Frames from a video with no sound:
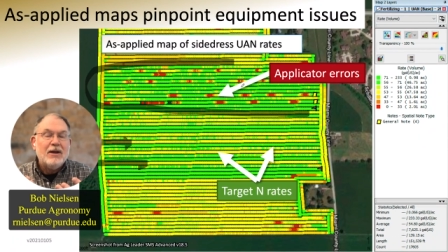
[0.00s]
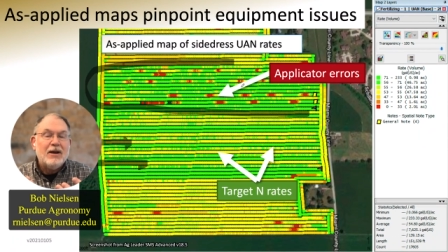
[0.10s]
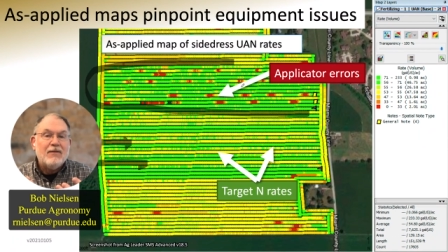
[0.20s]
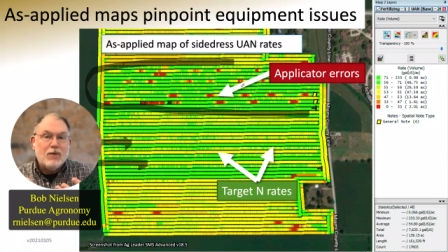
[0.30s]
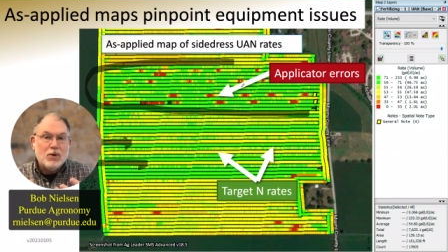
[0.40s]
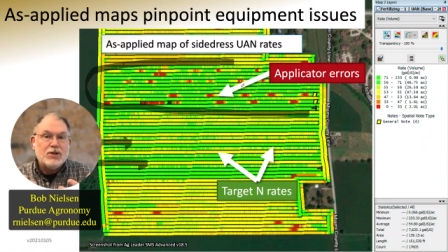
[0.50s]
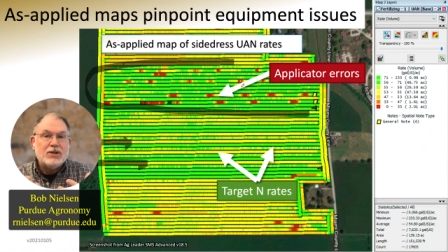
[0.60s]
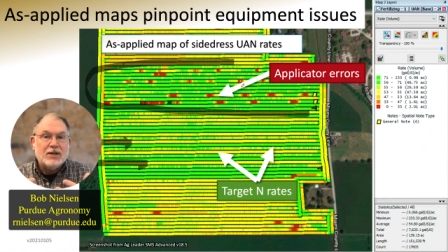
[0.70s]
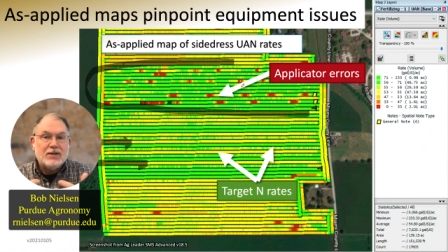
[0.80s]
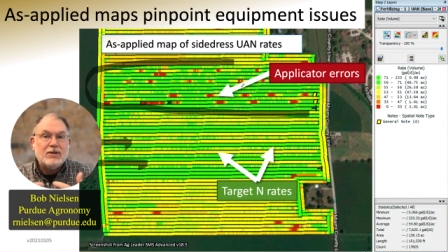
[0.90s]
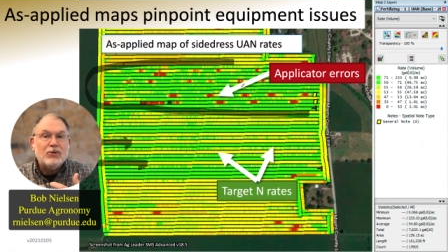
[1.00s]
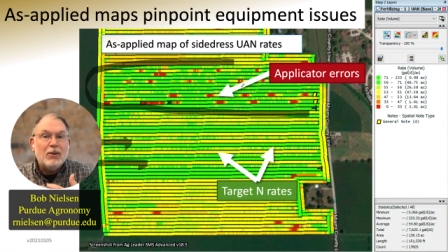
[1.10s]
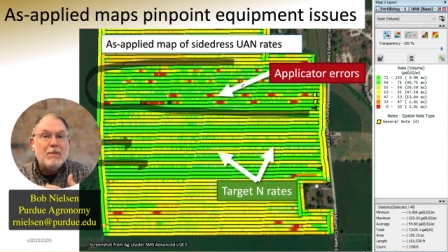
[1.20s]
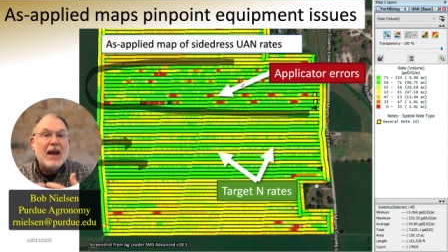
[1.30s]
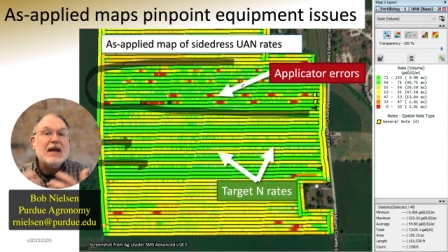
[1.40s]
uh, force us to
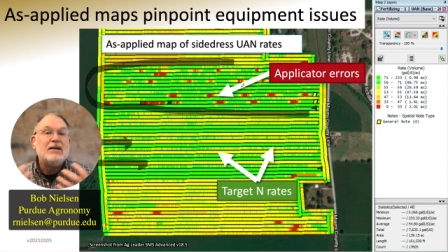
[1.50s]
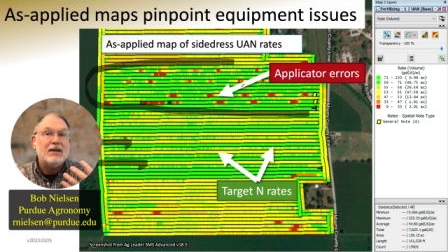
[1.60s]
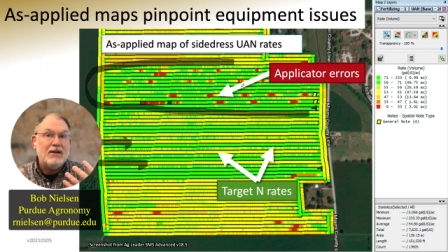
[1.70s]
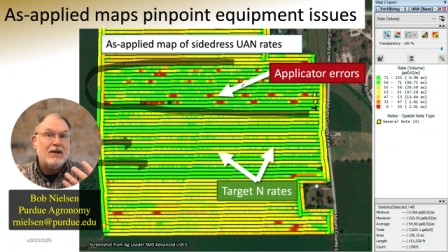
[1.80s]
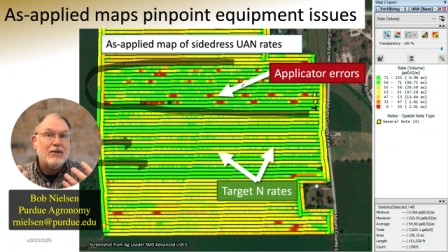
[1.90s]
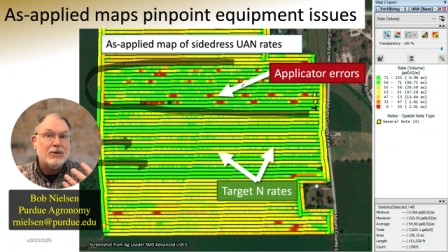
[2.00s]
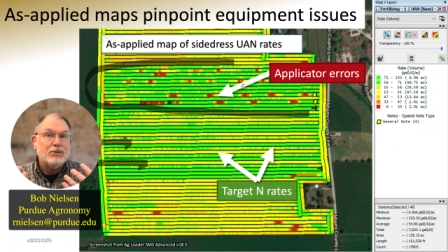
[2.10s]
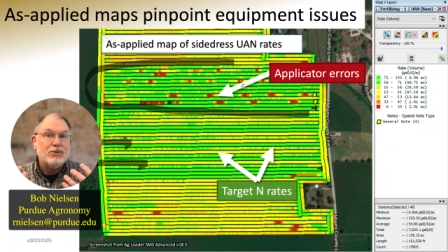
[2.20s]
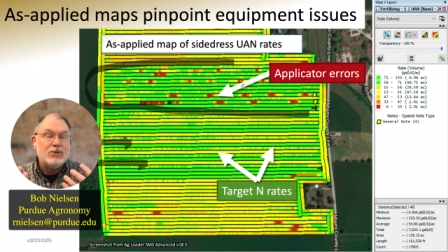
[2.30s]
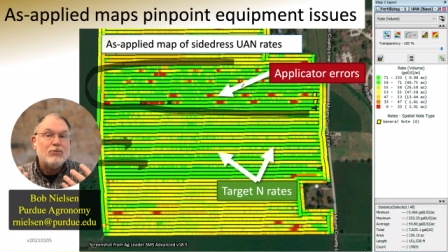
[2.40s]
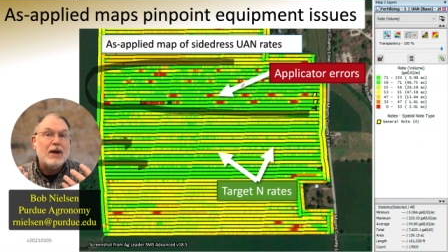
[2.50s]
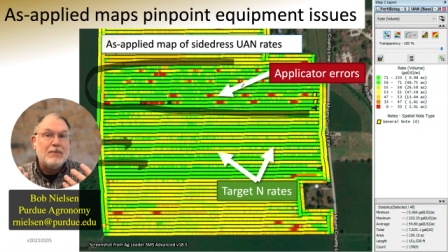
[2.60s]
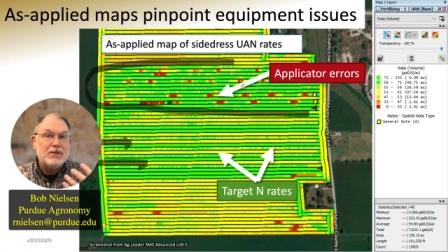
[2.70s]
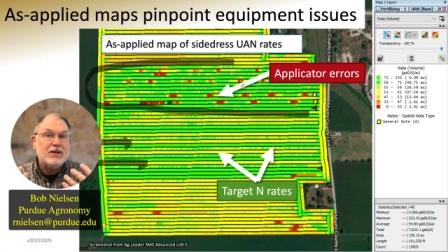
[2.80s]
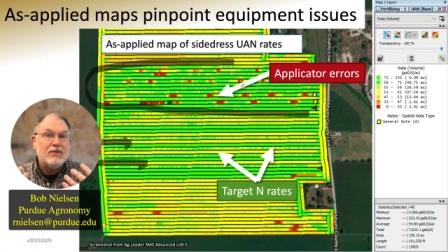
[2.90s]
abandon those
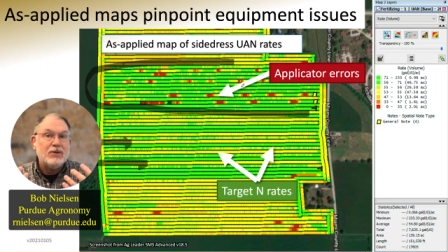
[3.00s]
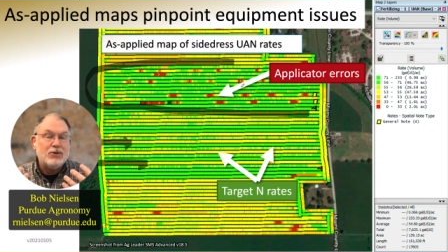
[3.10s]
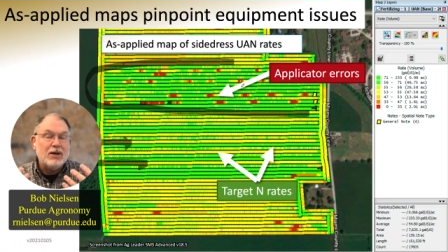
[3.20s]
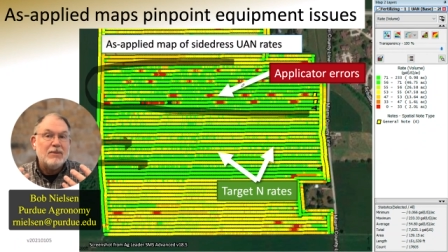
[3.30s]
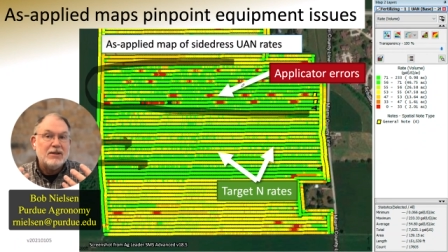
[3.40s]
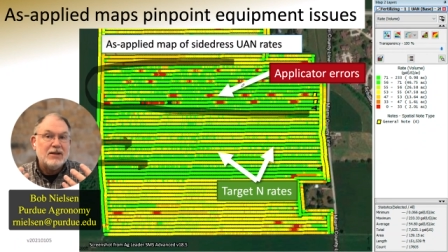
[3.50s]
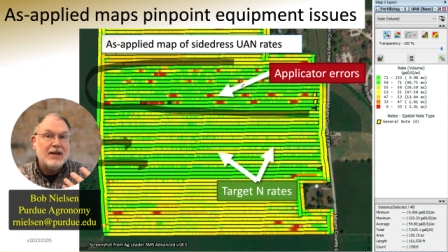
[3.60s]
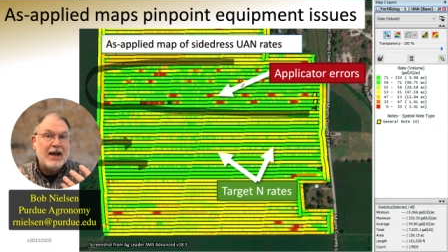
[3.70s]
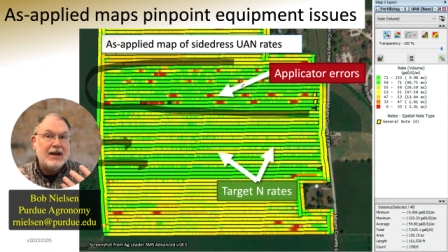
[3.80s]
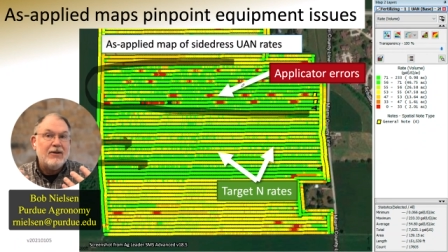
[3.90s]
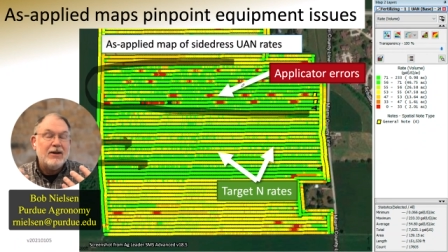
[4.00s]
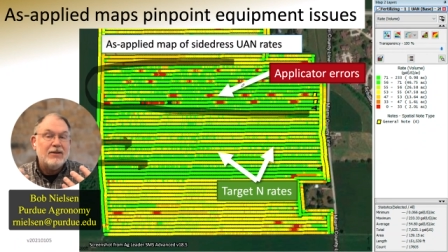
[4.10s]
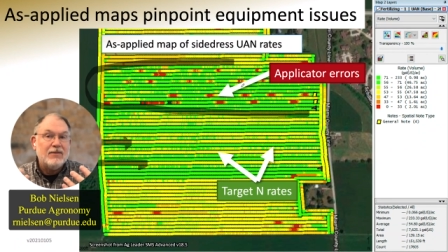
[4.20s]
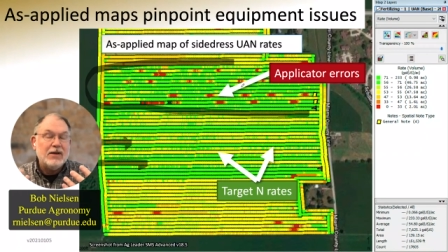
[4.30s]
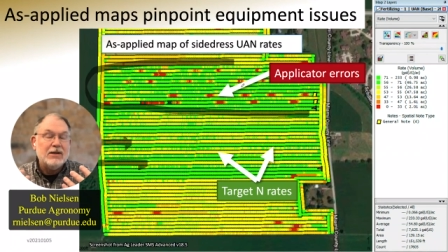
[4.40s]
reps of the treatments in that area of
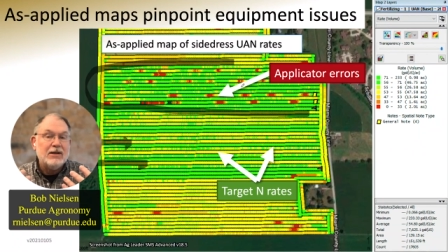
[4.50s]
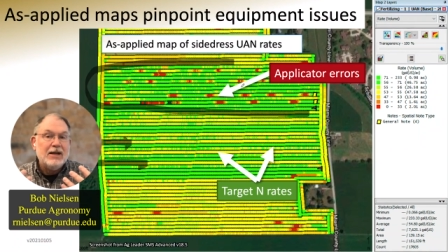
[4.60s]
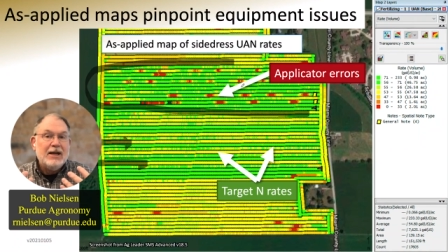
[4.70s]
the field.